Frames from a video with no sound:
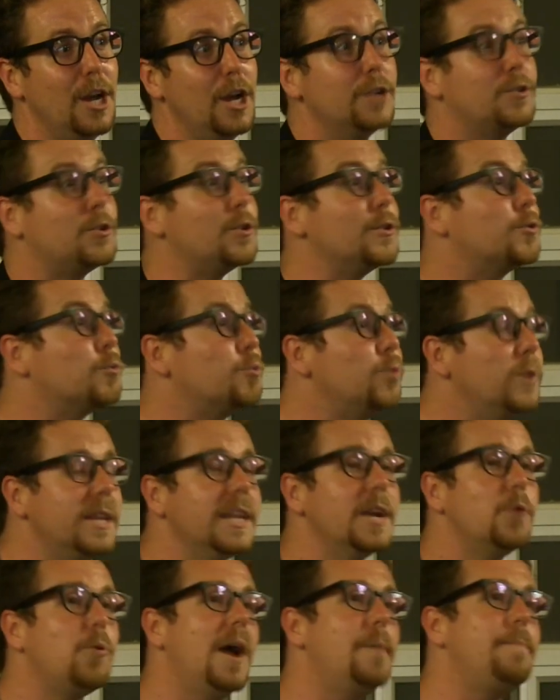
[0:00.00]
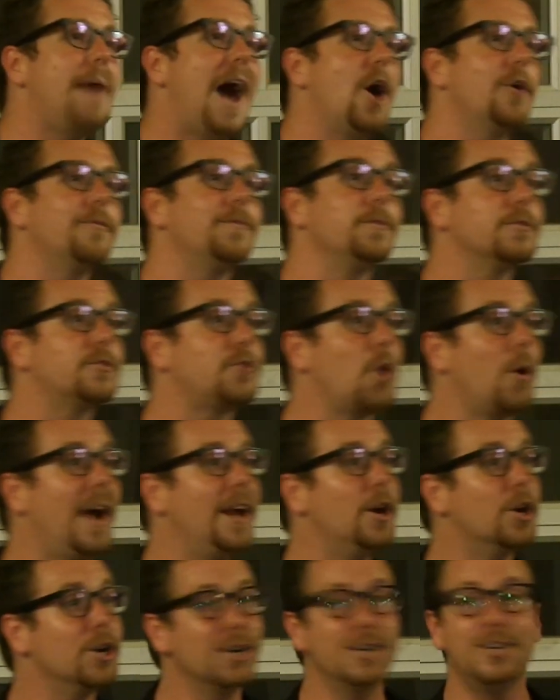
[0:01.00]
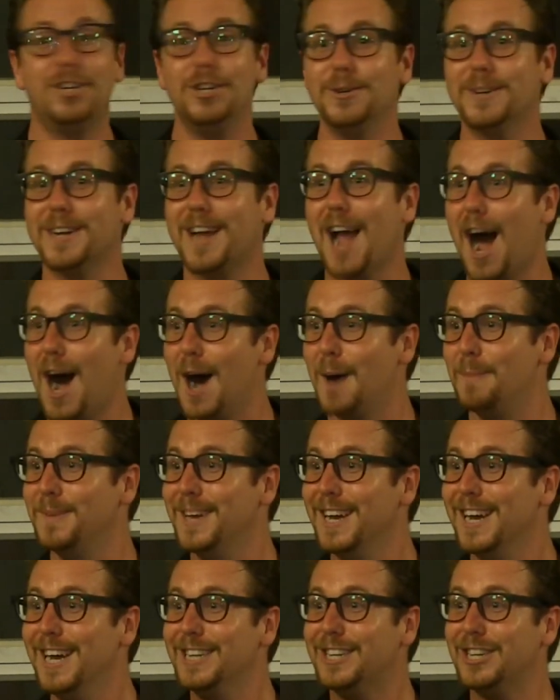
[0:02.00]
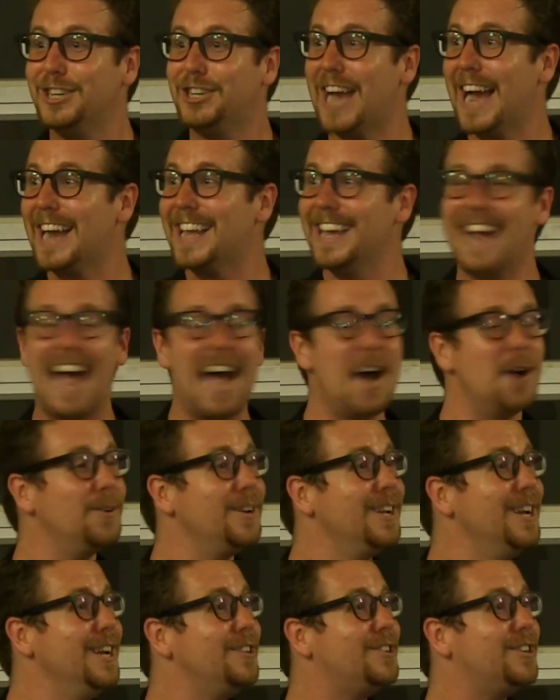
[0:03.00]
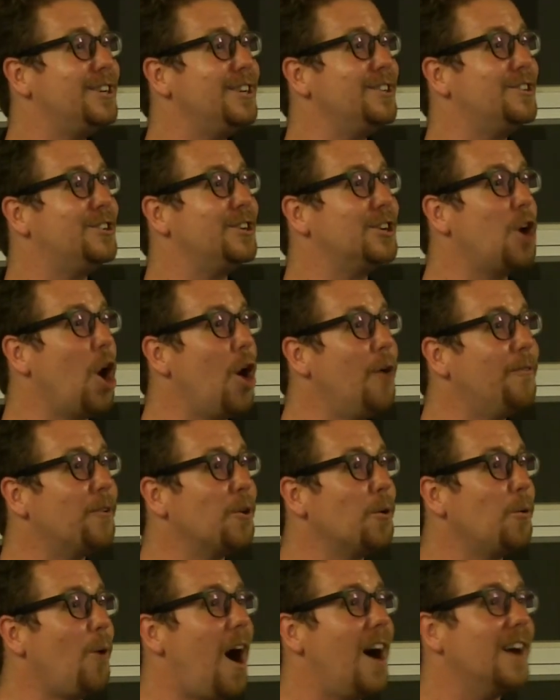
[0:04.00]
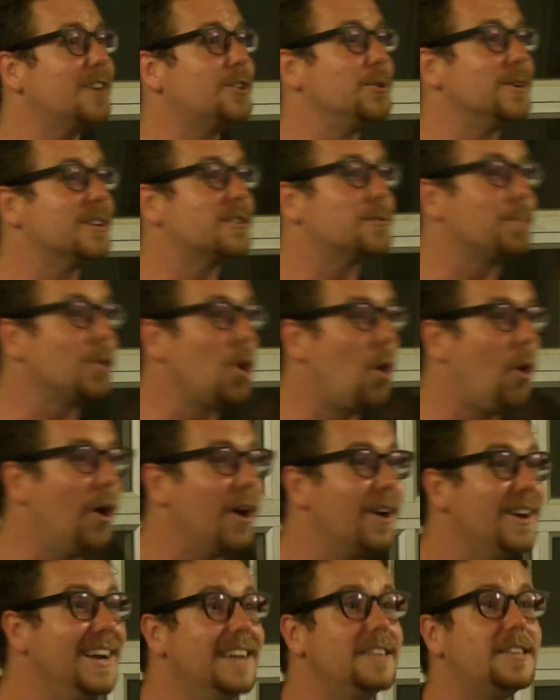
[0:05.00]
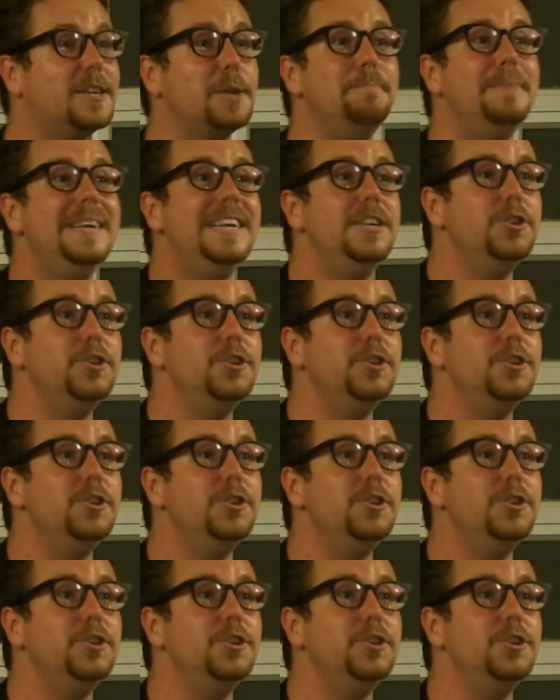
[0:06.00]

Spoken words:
So it's really quite powerful. So I urge you to come, to check it out, to go for a walk, to explore, to meet